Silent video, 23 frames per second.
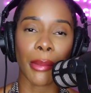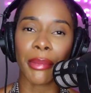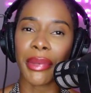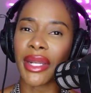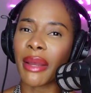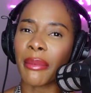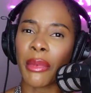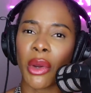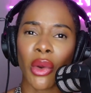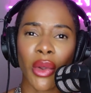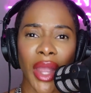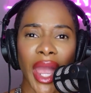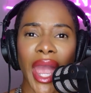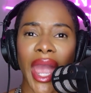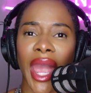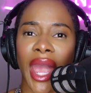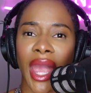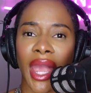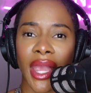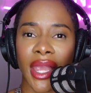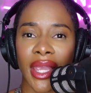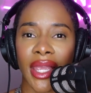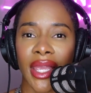But I'm
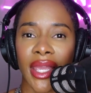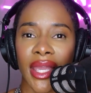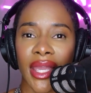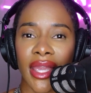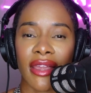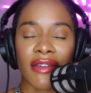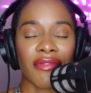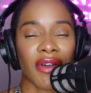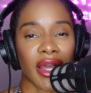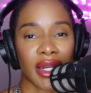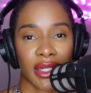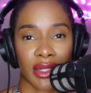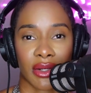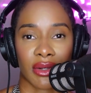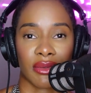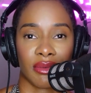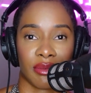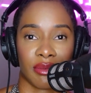okay if I don't.